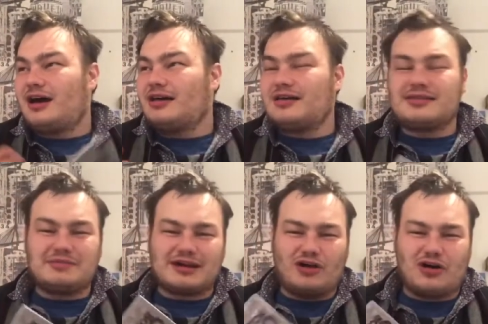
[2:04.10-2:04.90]
It seems
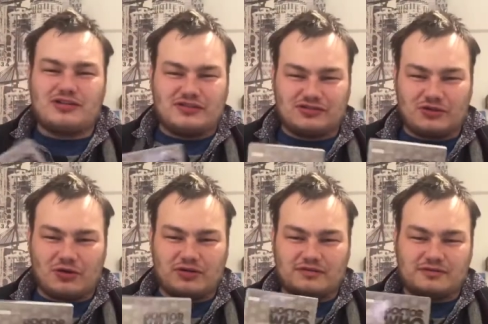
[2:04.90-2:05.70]
like a lot of these
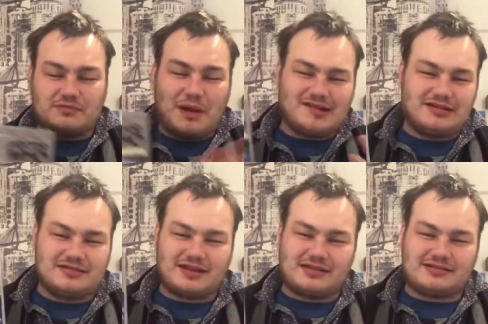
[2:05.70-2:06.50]
stories, especially in the
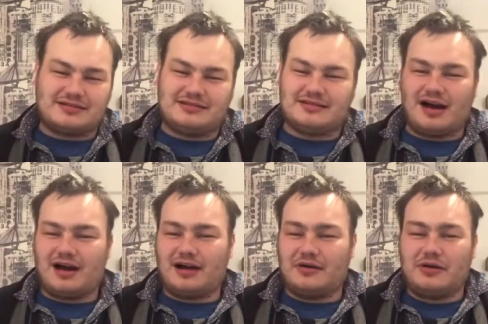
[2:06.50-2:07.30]
60s,
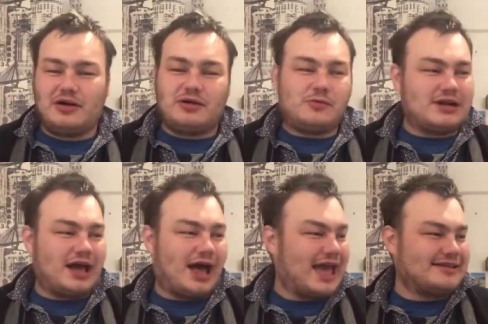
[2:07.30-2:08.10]
are, when they're
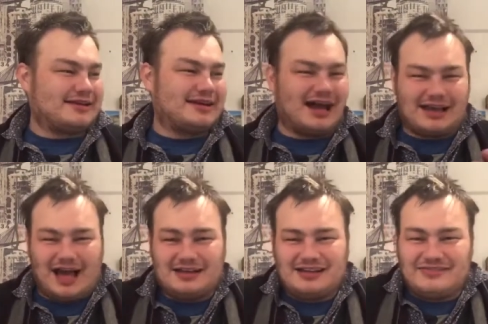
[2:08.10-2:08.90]
hated, I
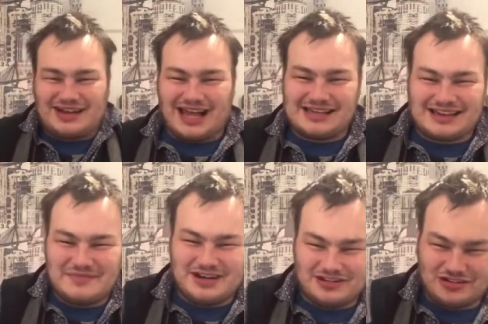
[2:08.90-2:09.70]
kind of like them
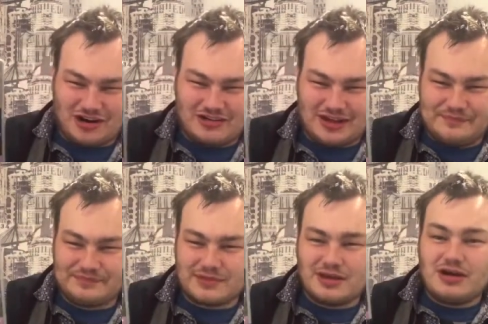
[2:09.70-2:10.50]
and enjoy them.
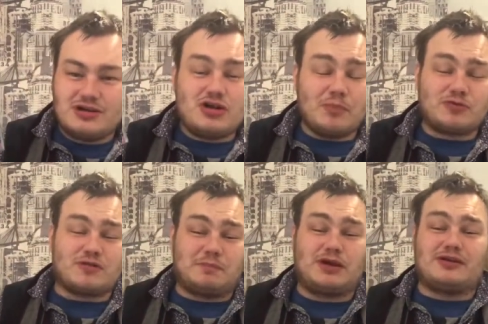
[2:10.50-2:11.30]
Not
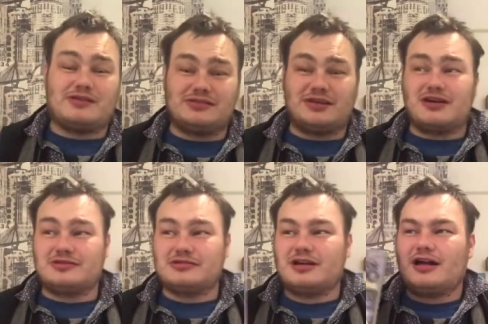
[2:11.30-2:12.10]
just because,
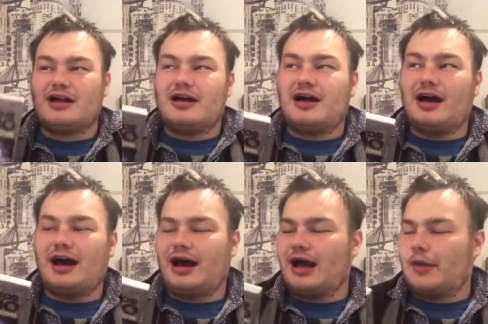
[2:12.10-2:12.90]
for
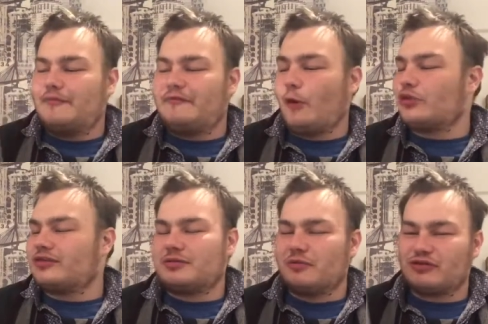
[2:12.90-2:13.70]

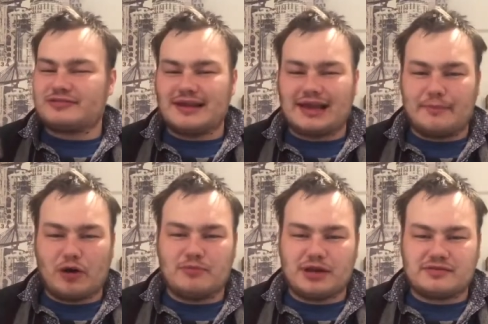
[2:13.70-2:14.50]
the more sillier
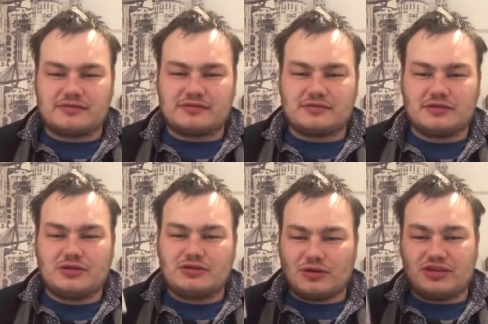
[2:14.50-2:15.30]
moments,
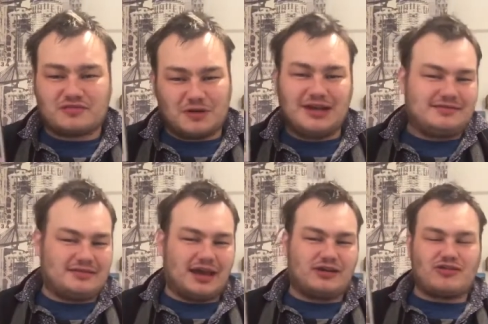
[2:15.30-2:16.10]
though this one is
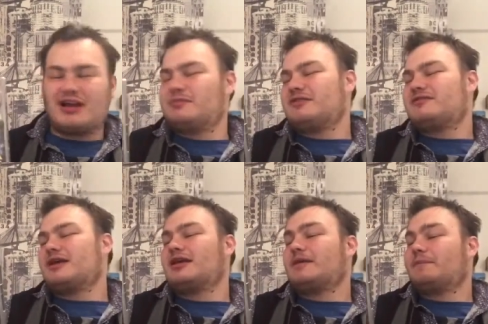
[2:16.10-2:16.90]
incredibly
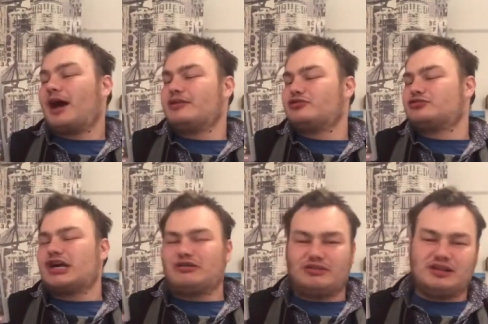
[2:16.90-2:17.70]
silly, but I do
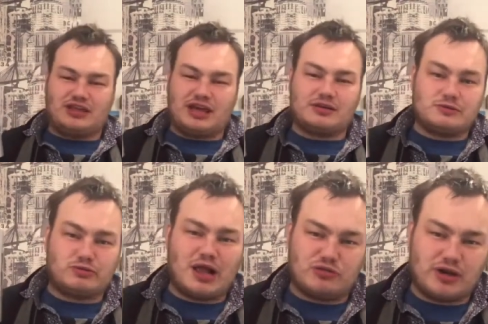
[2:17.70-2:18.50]
generally think it was
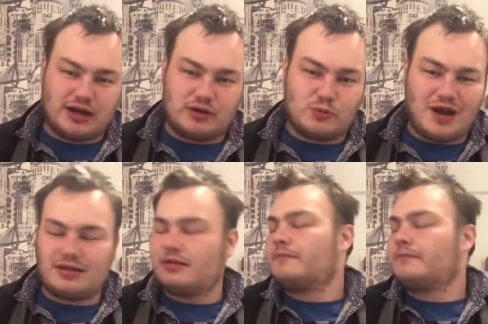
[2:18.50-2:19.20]
well written and well